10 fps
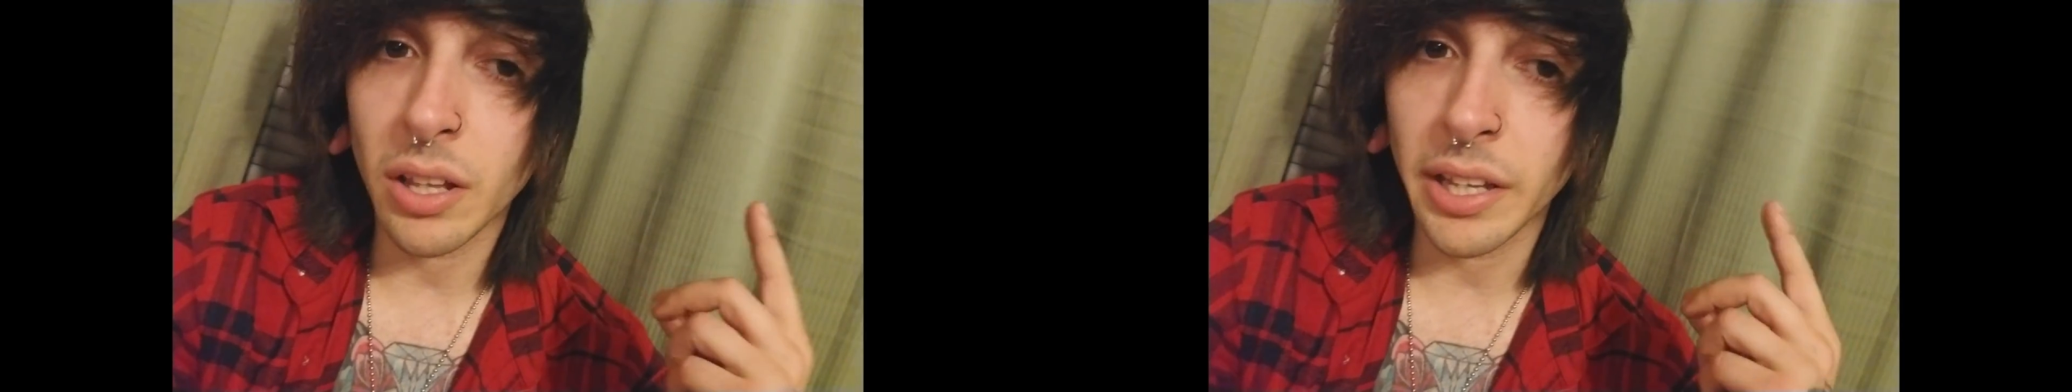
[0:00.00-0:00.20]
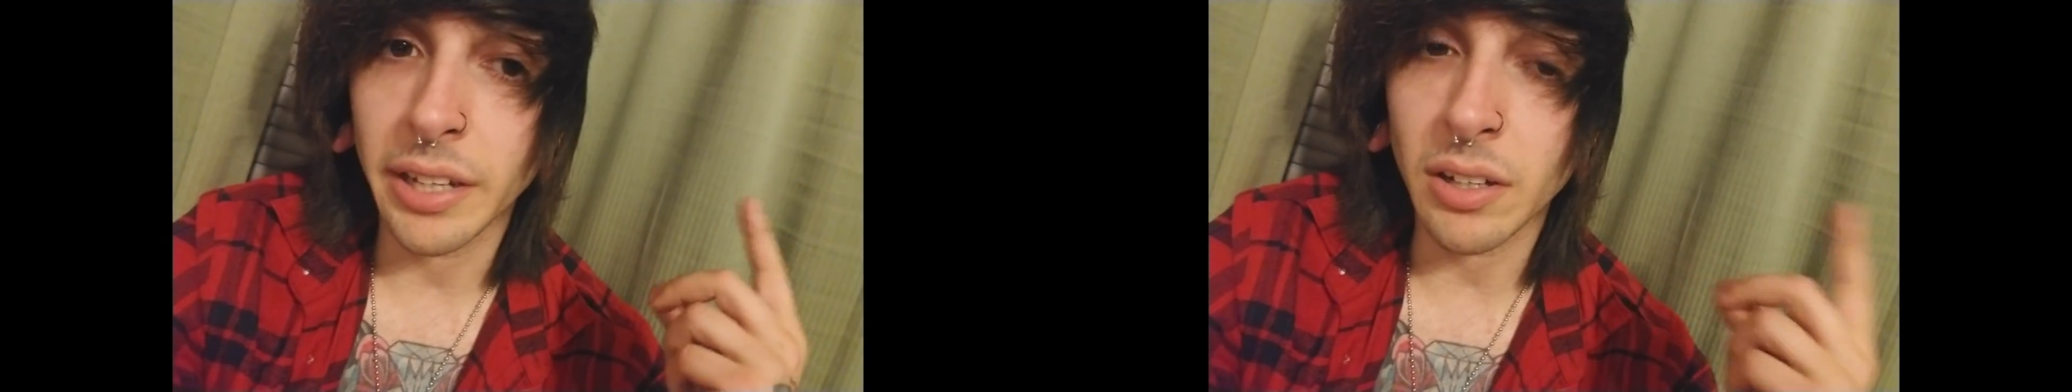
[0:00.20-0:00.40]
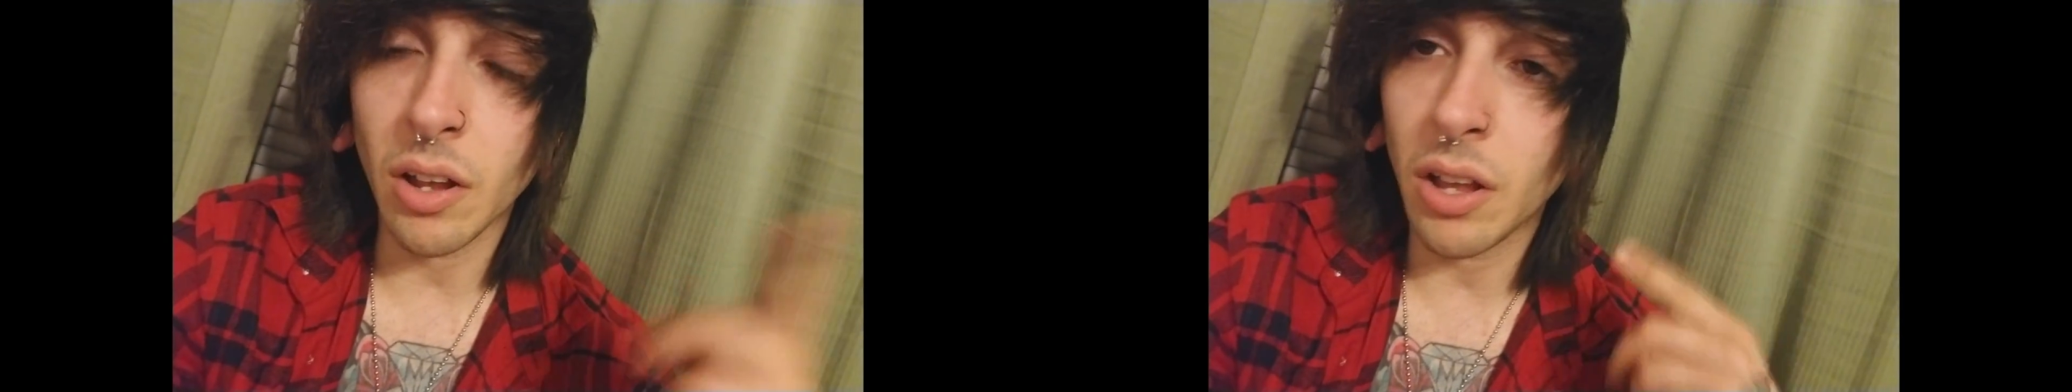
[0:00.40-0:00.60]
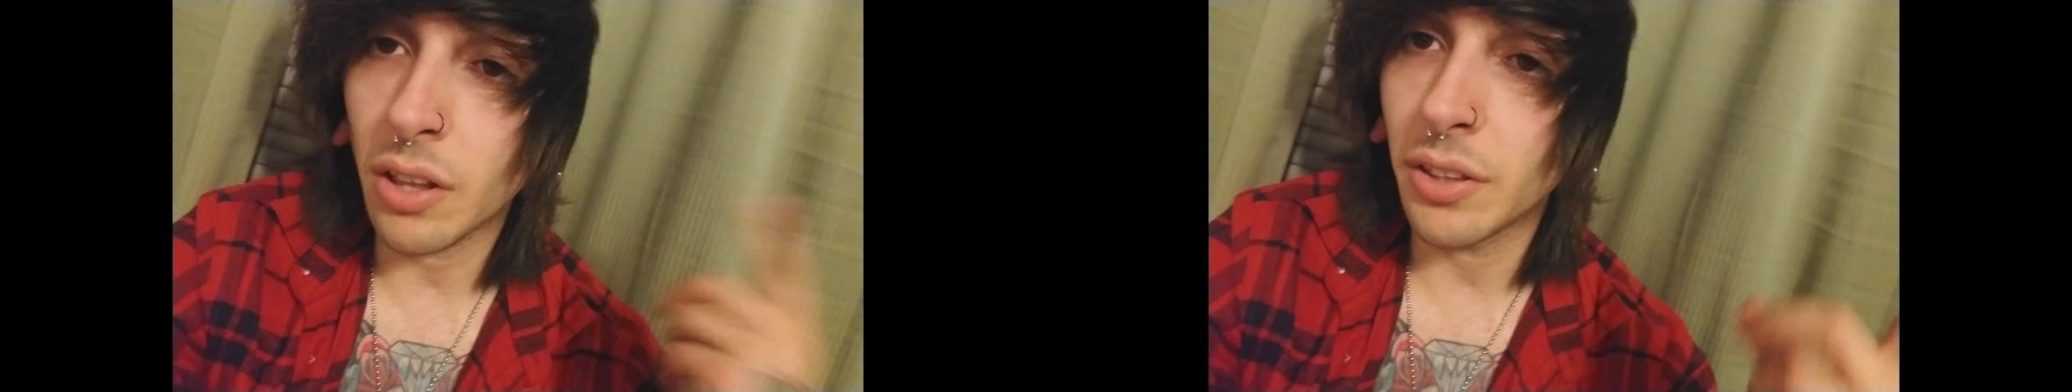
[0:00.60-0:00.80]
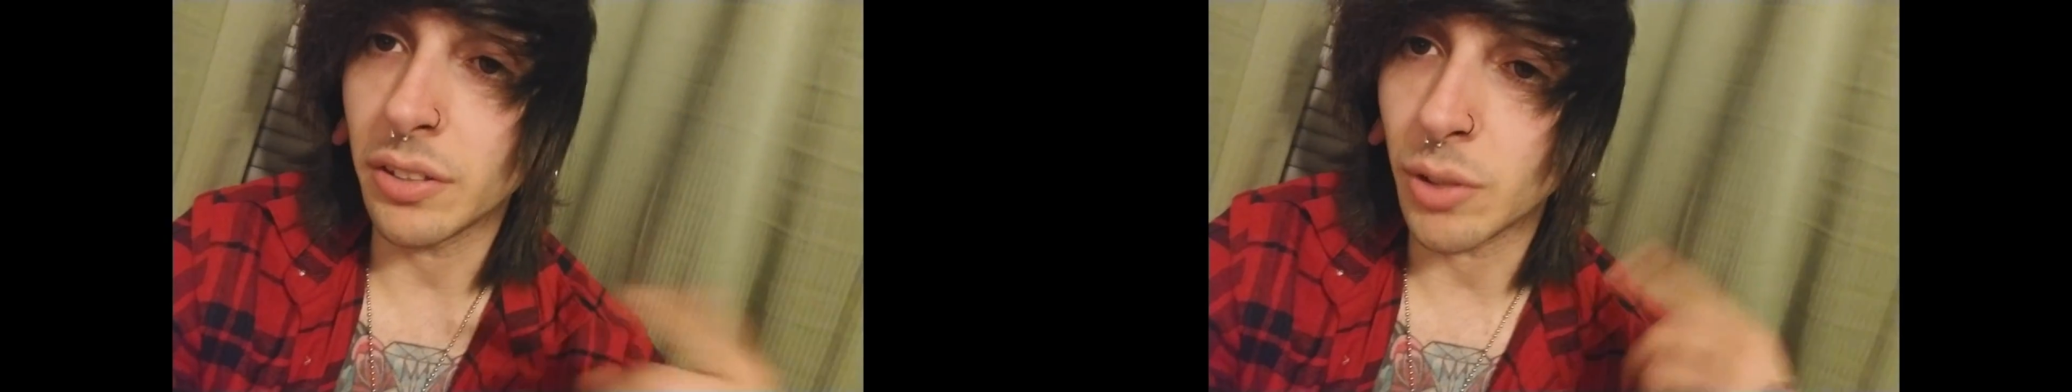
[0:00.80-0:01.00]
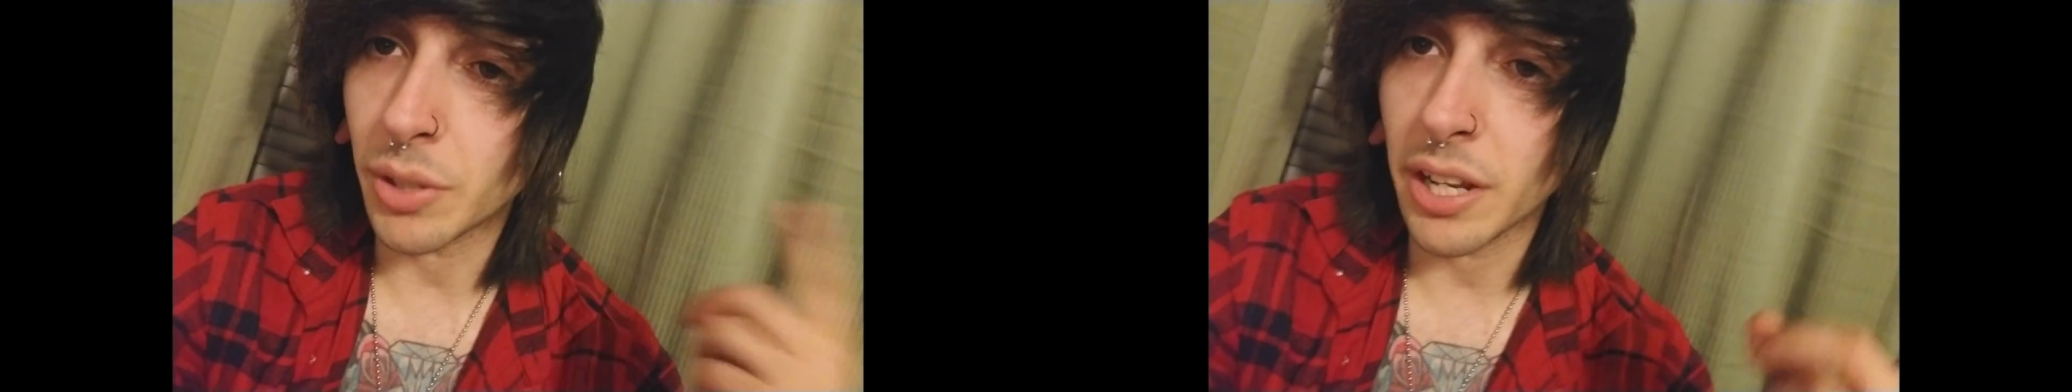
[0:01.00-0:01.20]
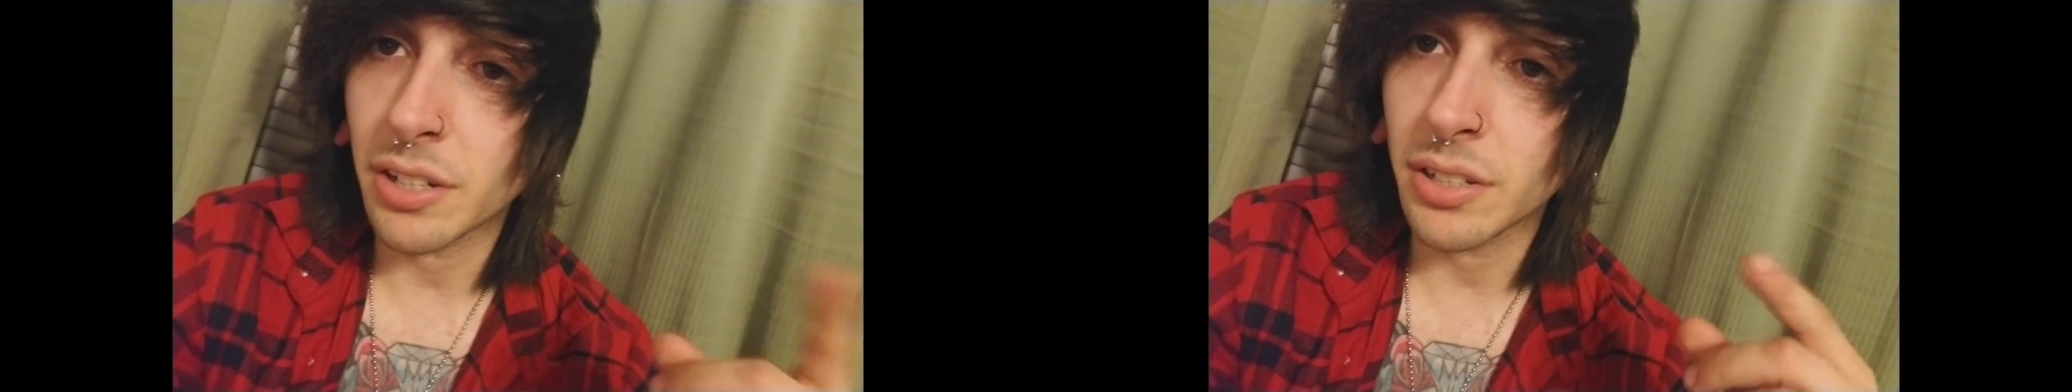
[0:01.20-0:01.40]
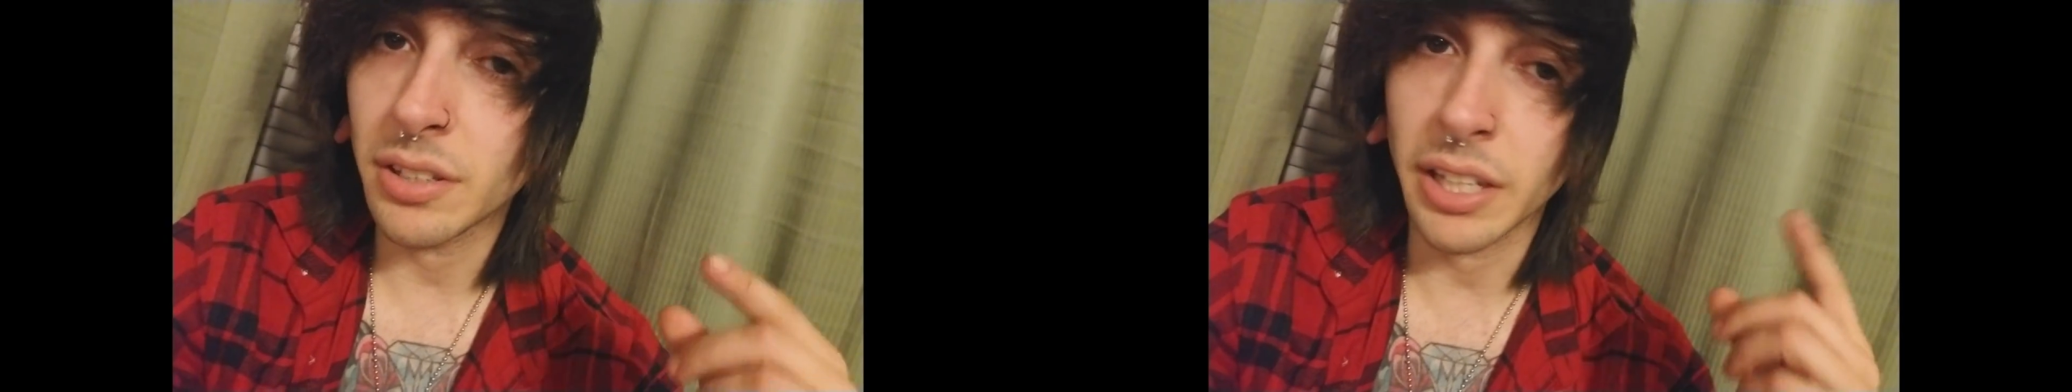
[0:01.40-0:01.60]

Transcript: like all the rotation,